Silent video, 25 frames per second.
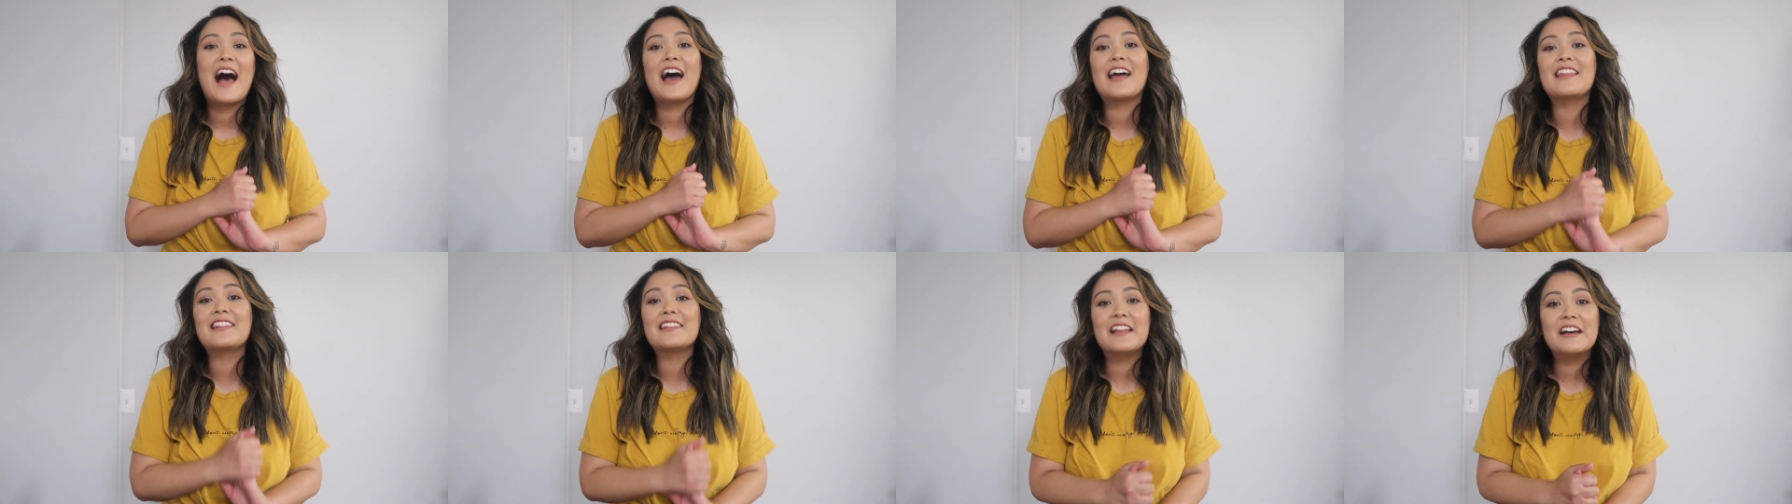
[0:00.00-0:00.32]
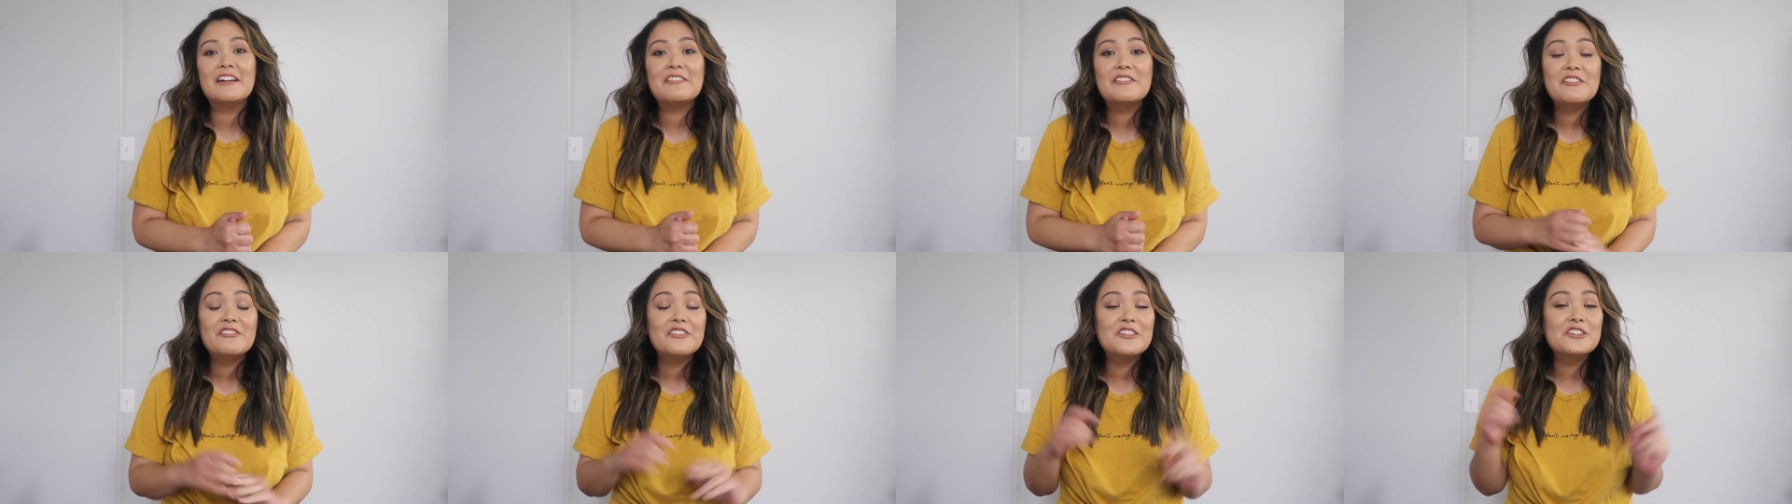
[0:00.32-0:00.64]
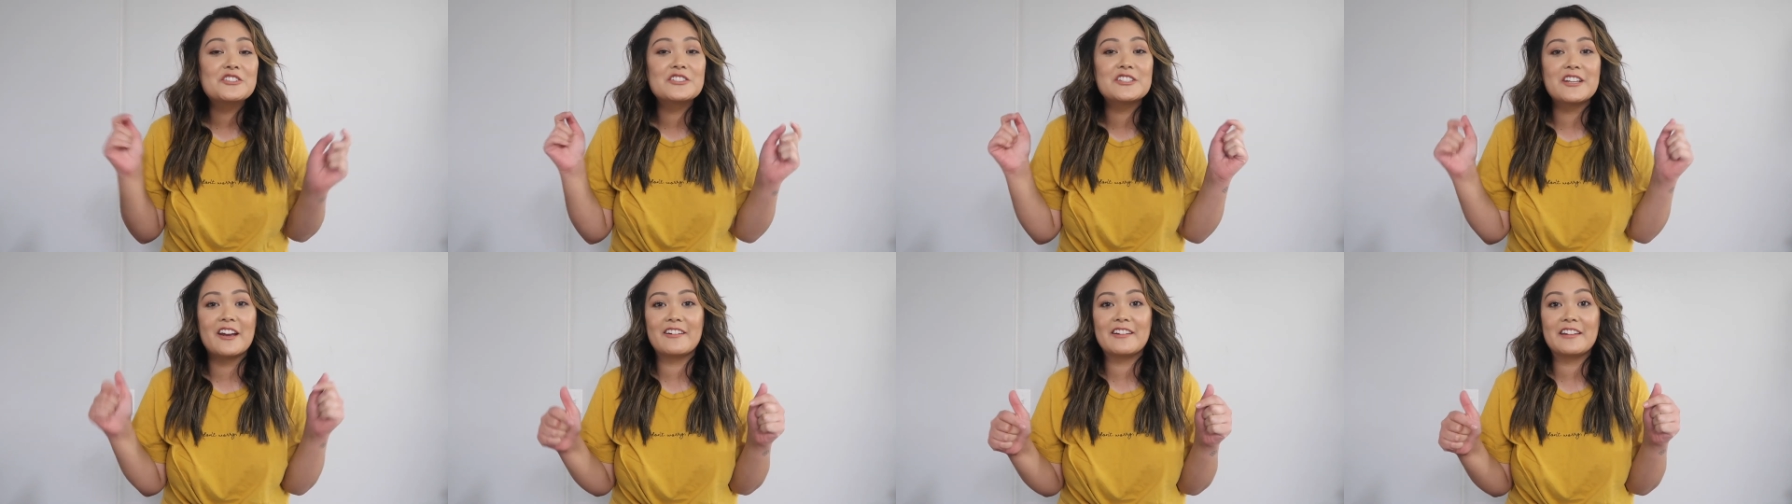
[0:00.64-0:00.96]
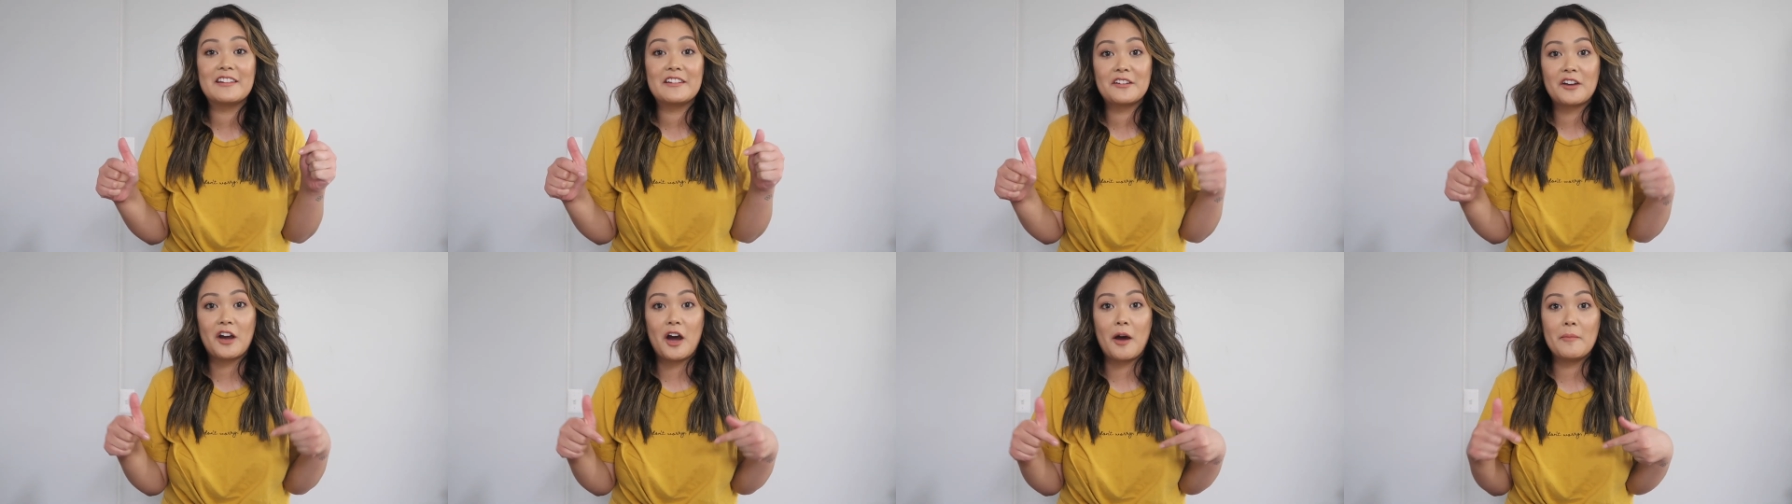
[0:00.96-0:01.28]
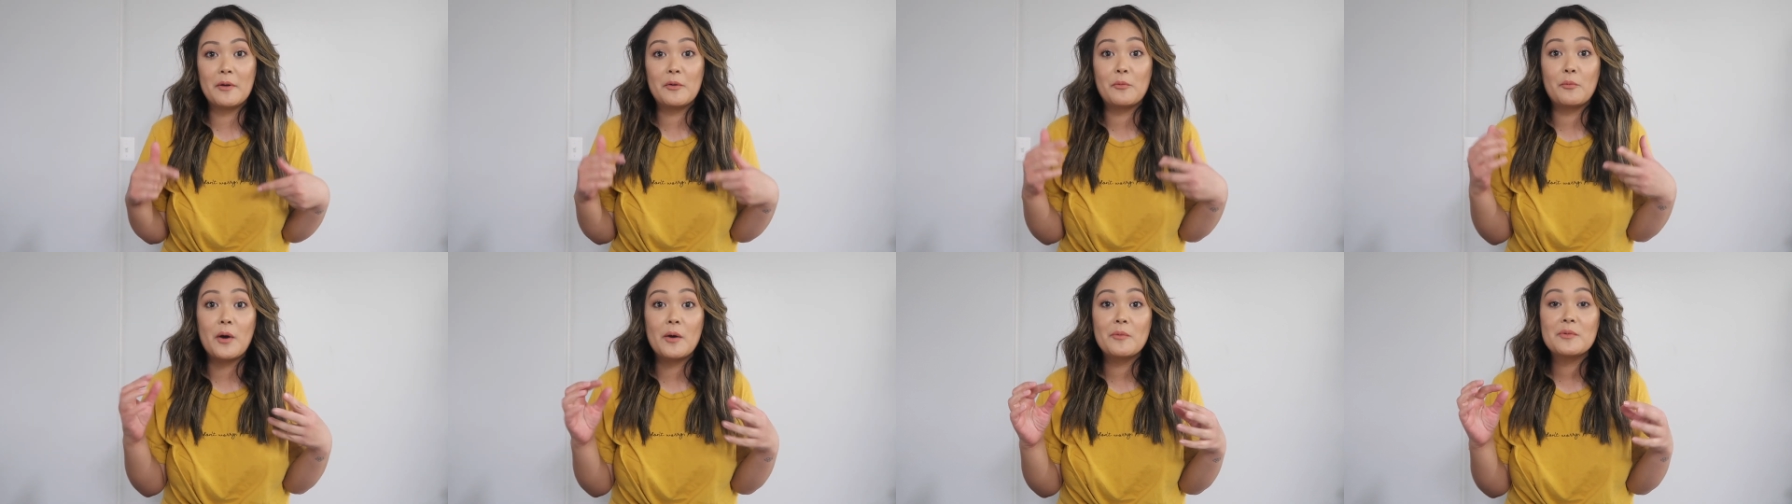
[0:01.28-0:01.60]
I'd love if you shared in the
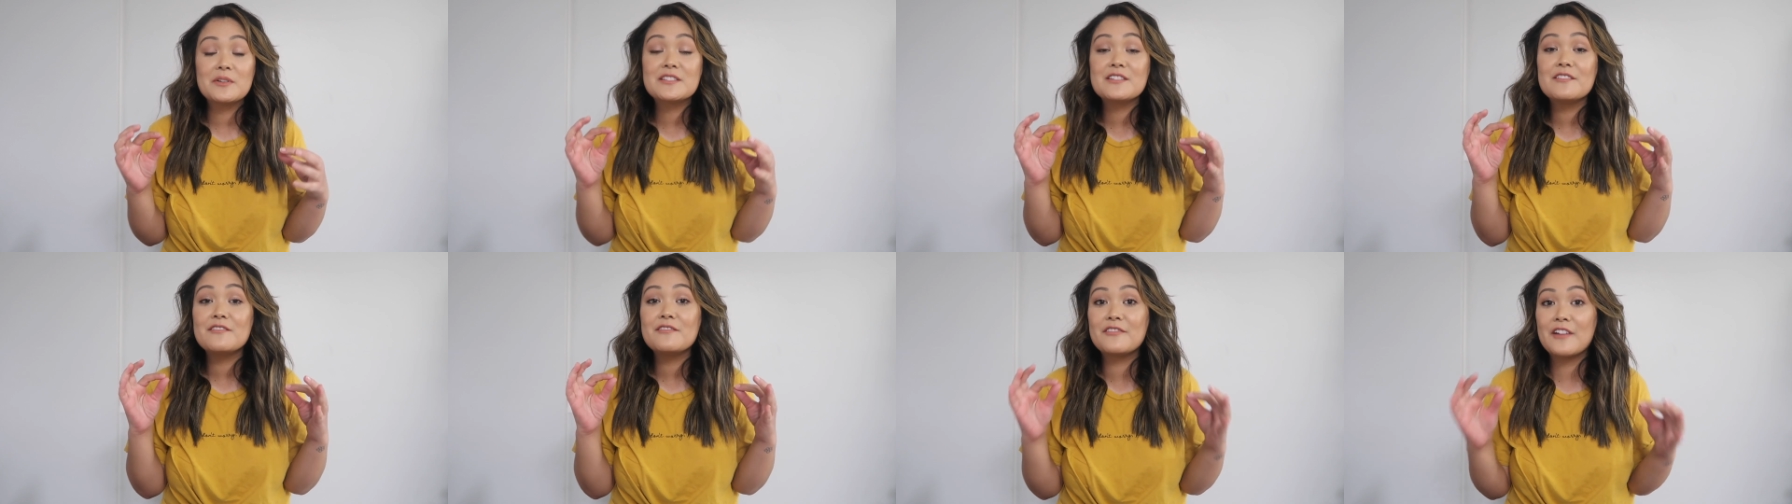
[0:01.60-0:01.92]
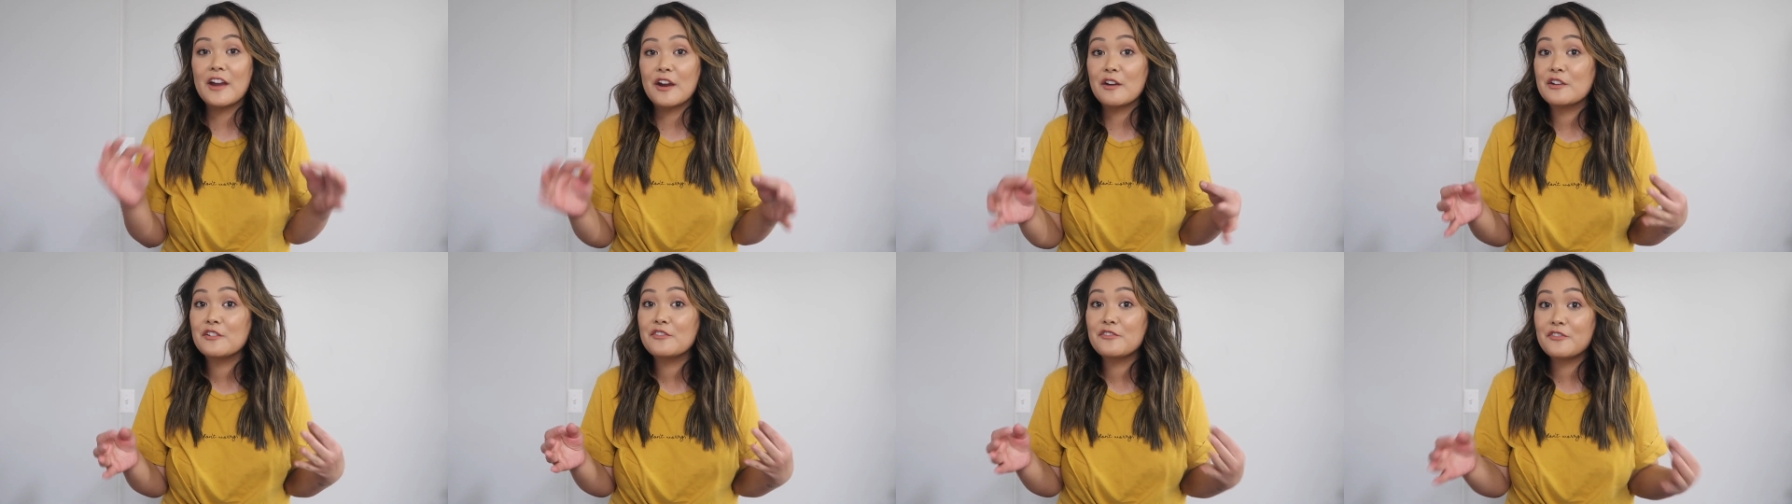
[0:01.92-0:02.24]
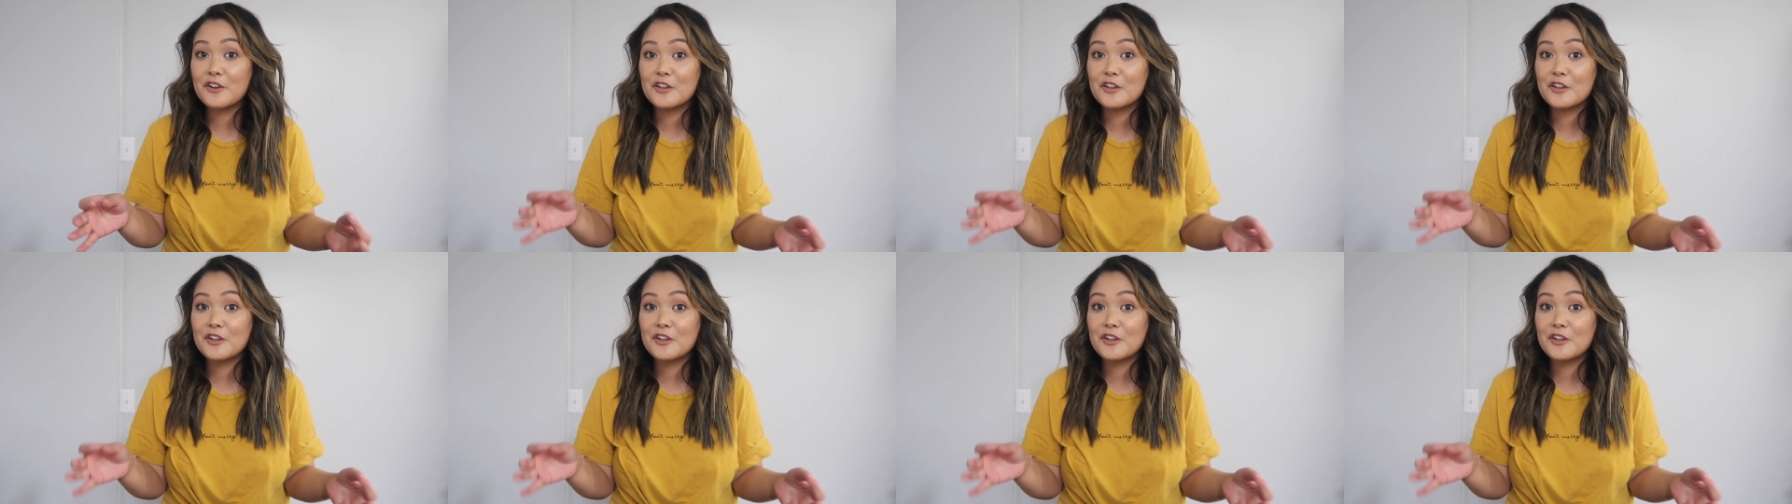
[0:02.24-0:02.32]
comment what was the very